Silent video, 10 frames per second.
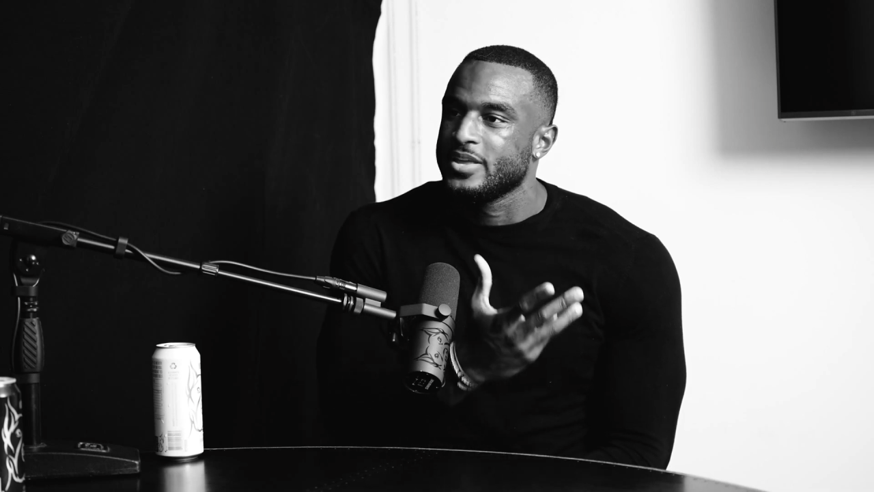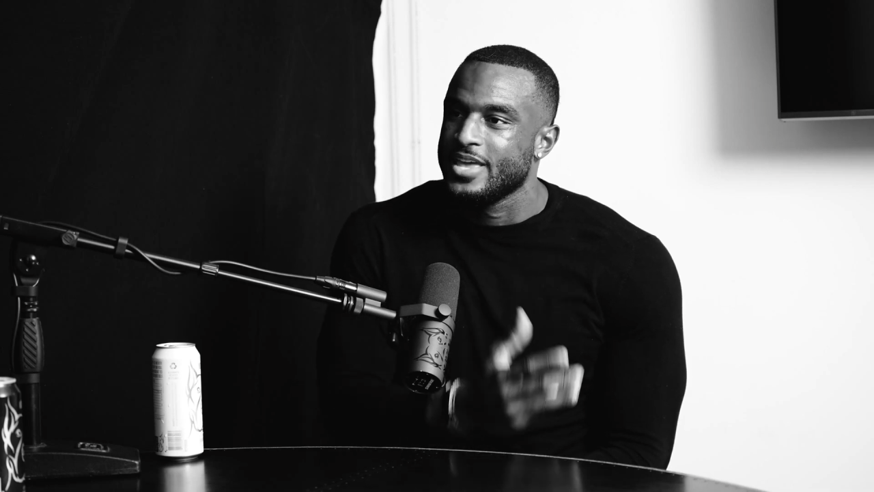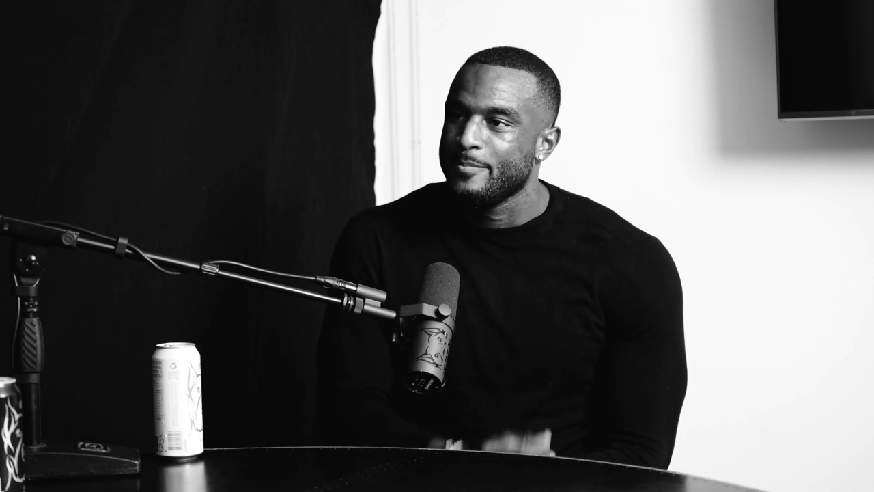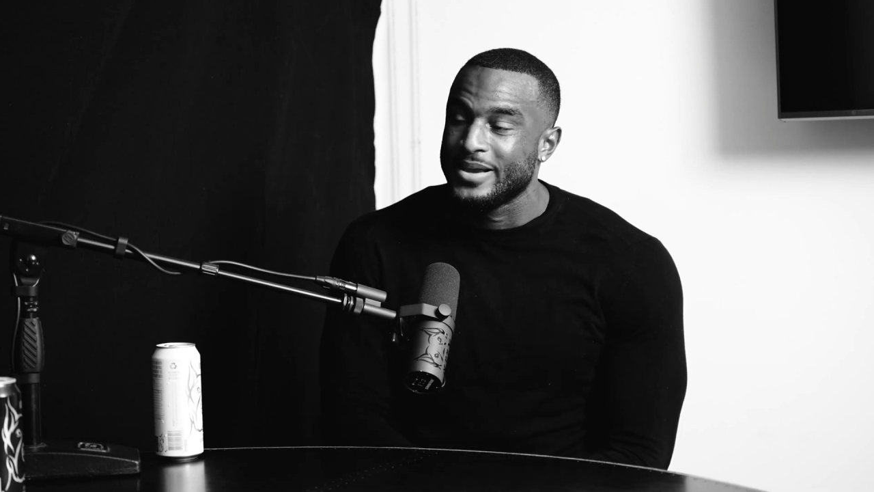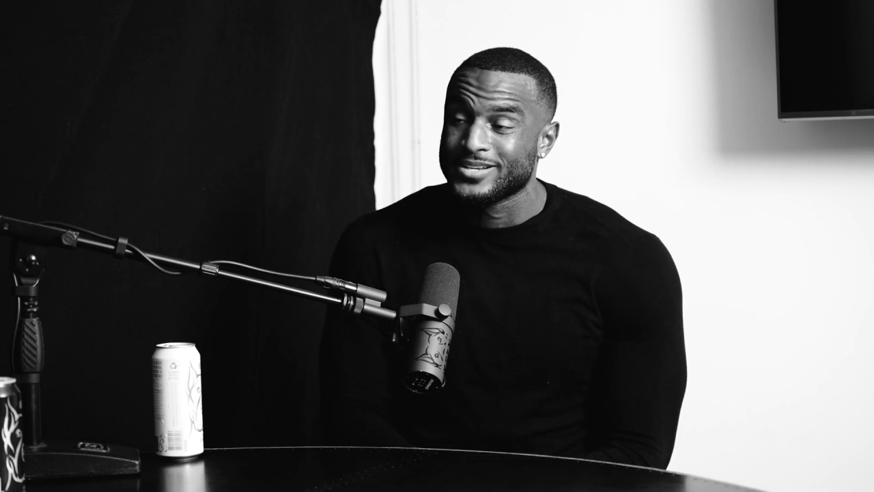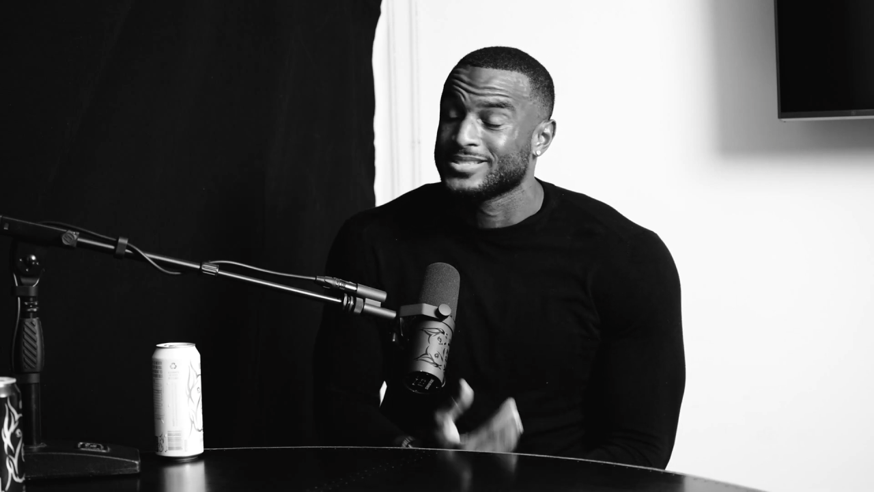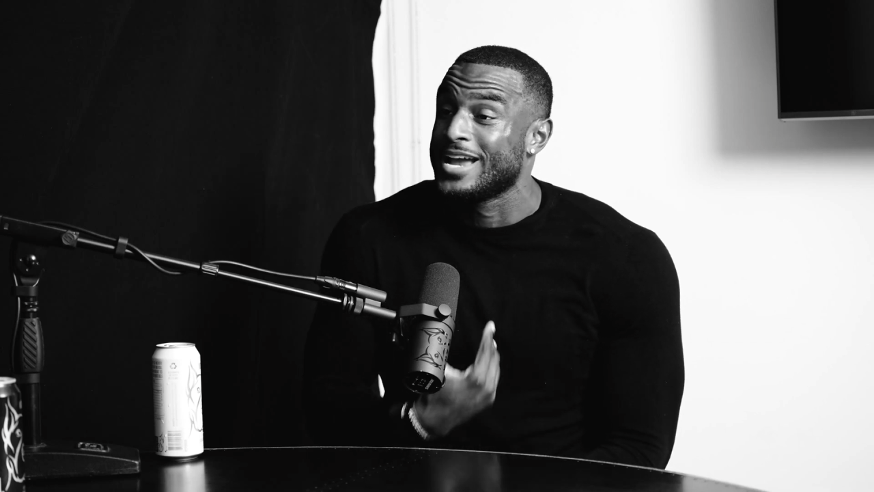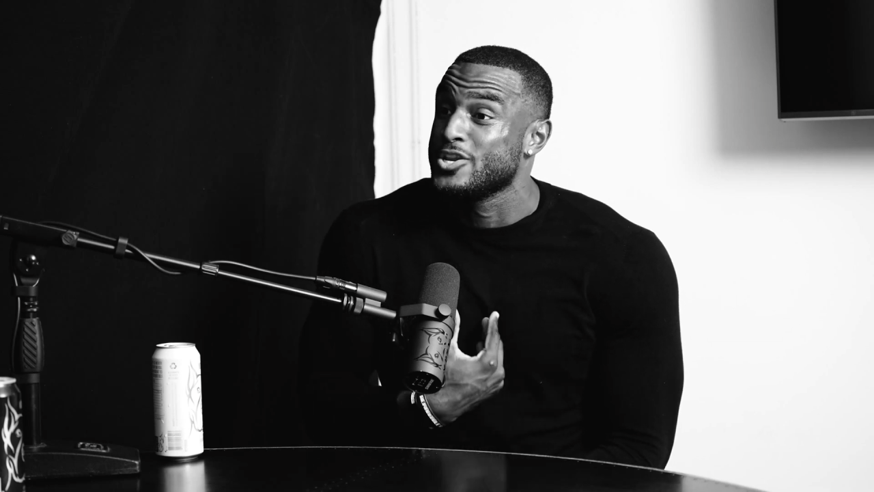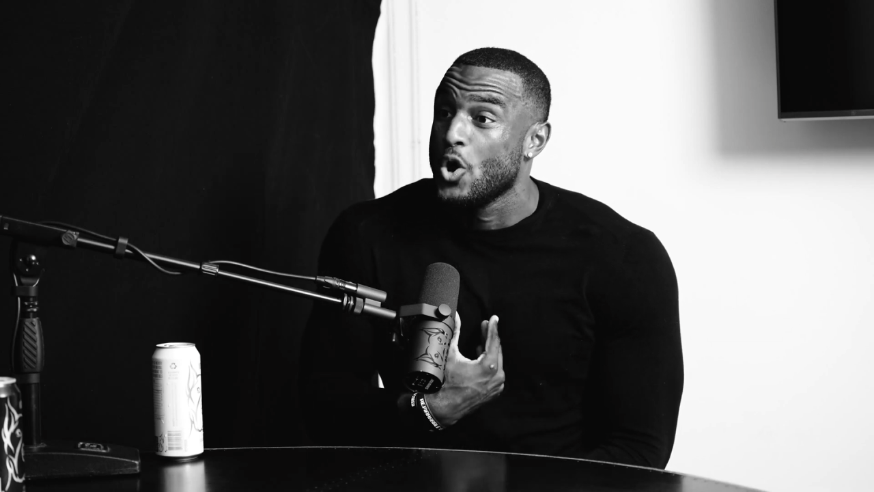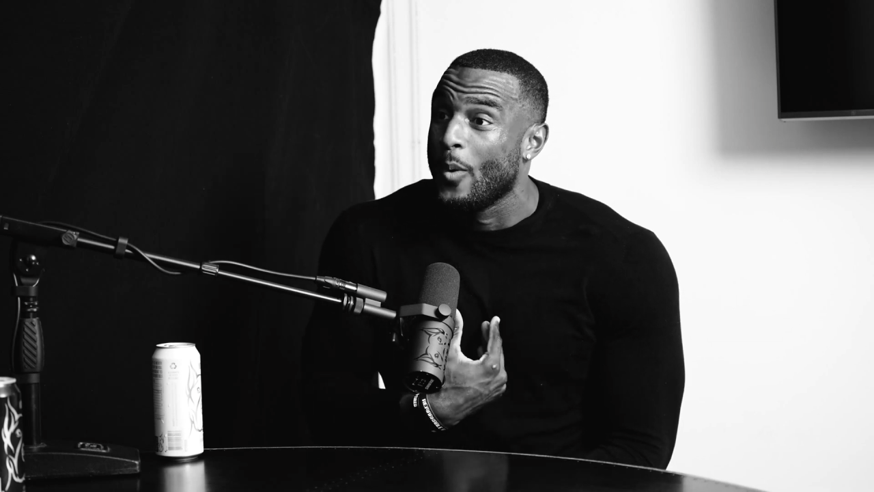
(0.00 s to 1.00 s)
that message because I
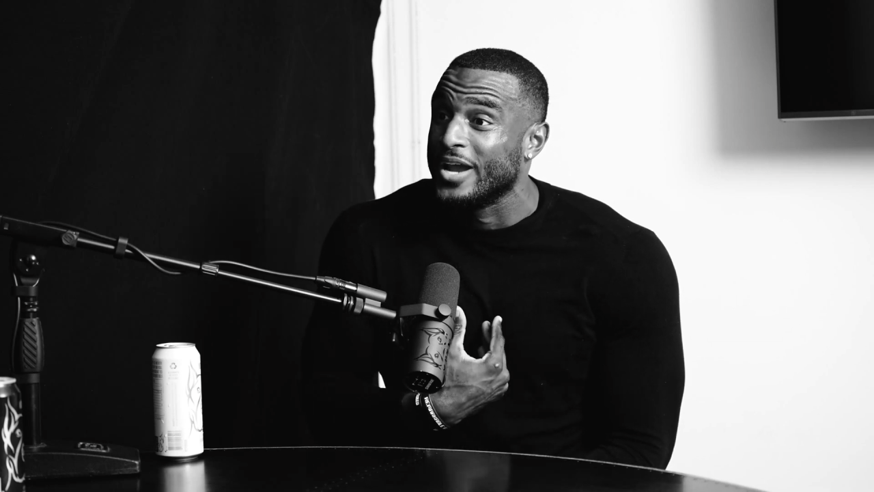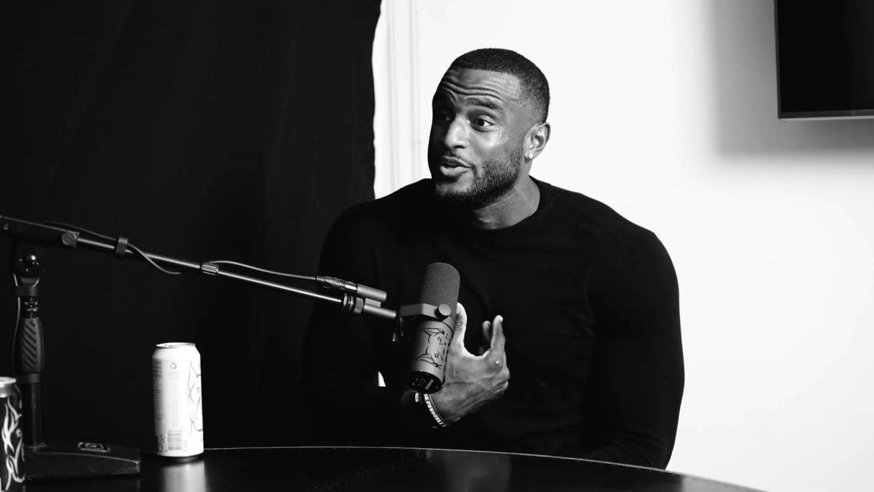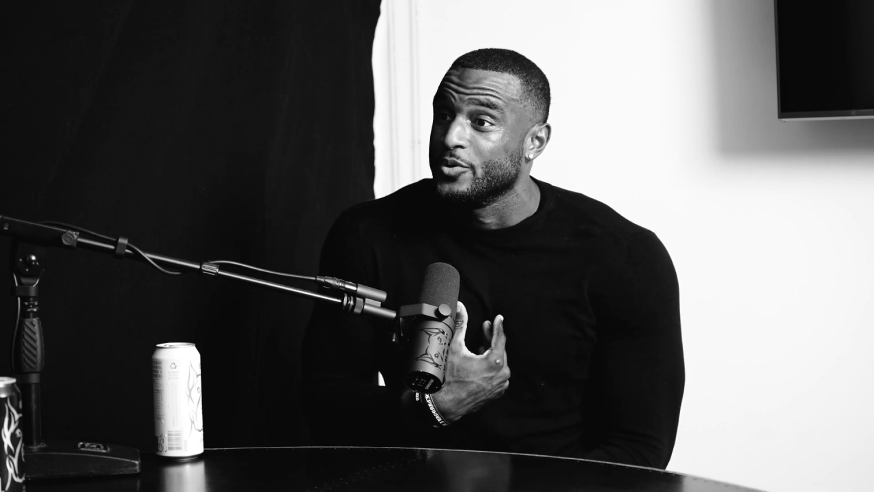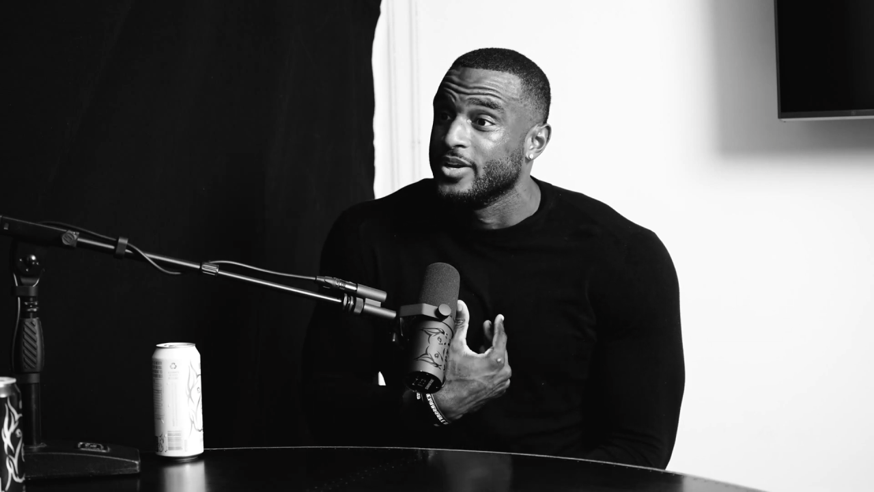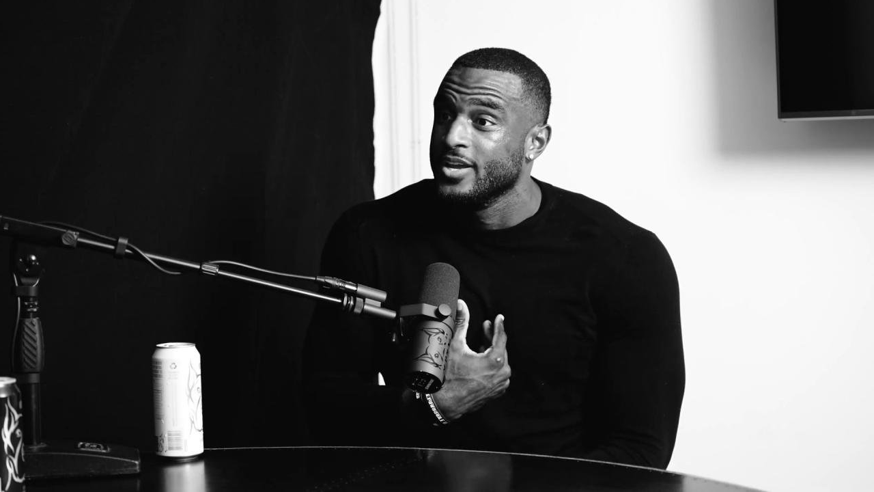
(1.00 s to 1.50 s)
know I do it.